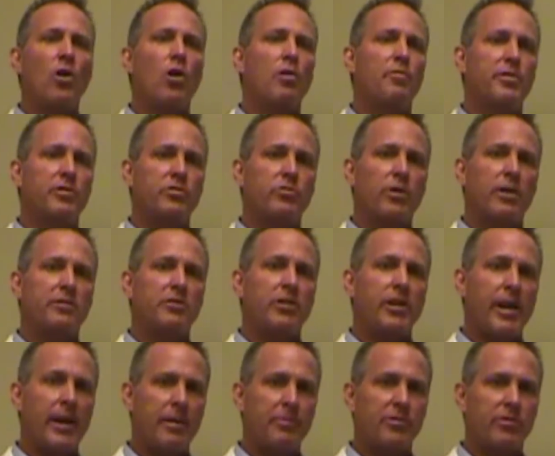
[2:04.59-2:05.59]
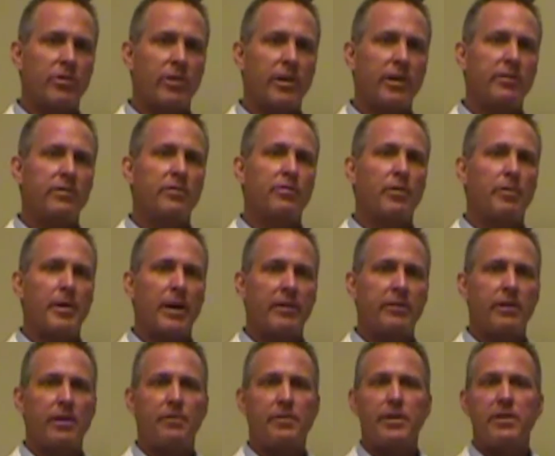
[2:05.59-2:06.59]
Overstretched hamstrings from
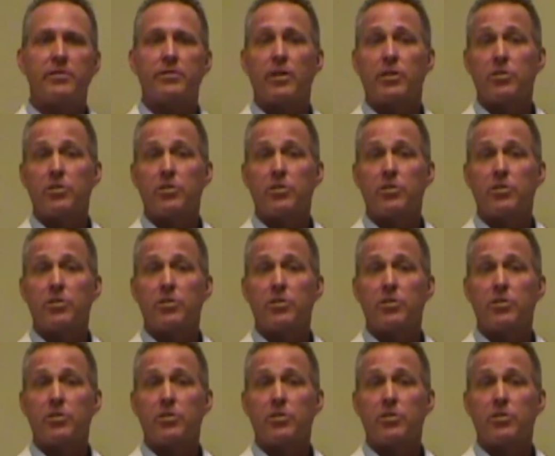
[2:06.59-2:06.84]
activities